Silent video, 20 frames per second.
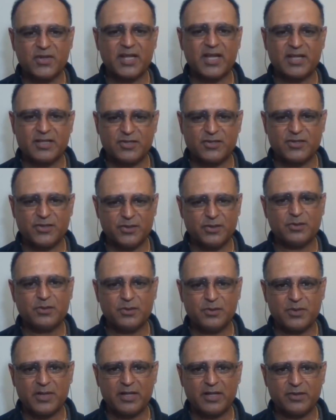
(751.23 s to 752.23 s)
to get
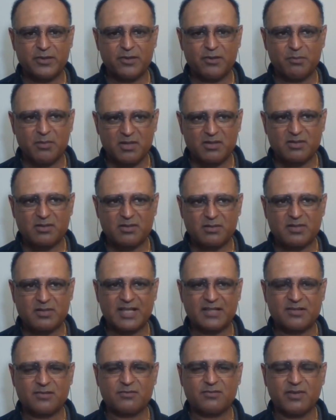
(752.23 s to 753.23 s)
you and your
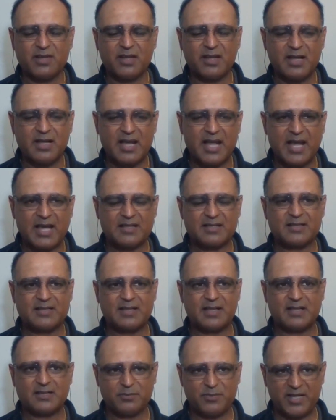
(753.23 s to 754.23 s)
muscles as
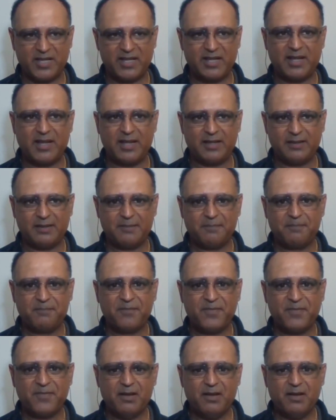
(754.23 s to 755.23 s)
relaxed as we can.
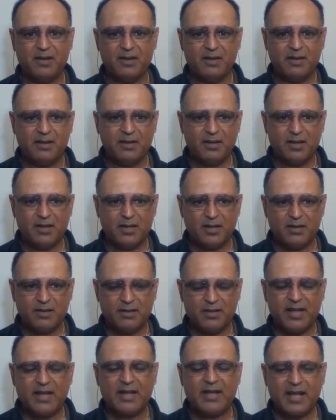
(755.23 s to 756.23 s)

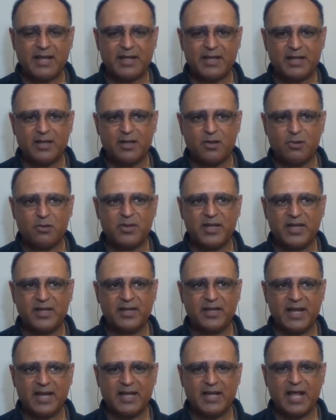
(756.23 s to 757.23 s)
Then I can go
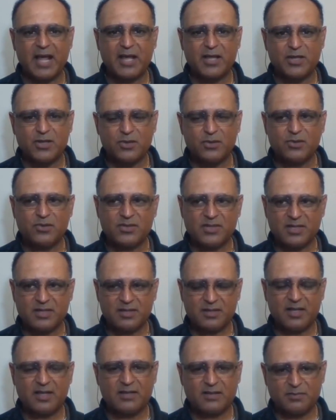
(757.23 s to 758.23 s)
in and I use
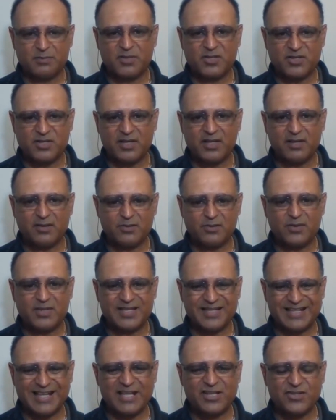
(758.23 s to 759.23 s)
the TENS machine
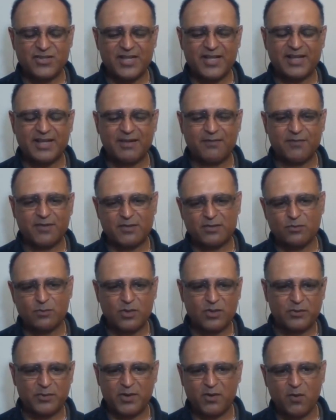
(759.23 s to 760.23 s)
to essentially give
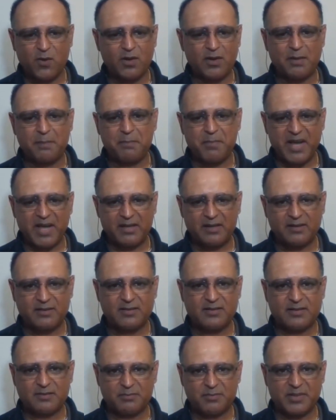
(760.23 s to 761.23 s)
us what we call a balanced
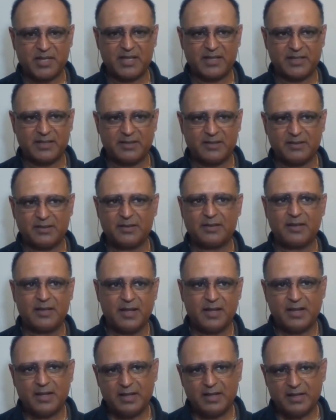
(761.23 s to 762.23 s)

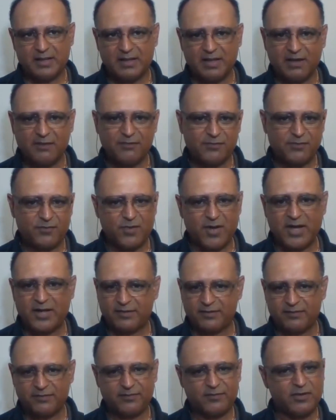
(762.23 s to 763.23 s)
bite. Left,
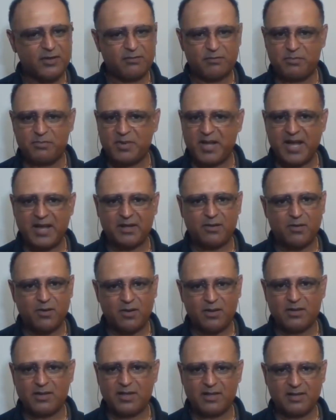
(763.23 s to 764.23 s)
right, front,
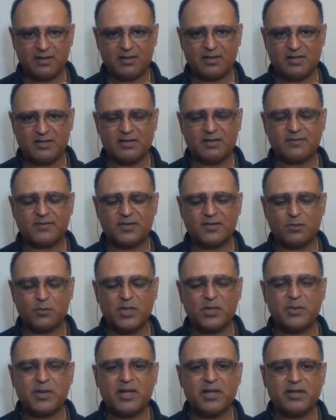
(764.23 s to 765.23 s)
back, all that other stuff. So
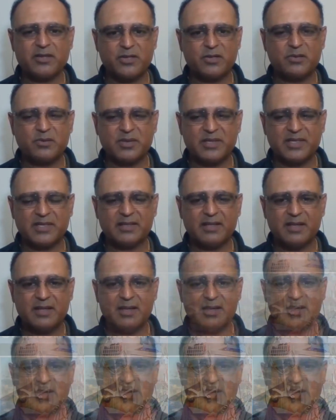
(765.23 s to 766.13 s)
what we're doing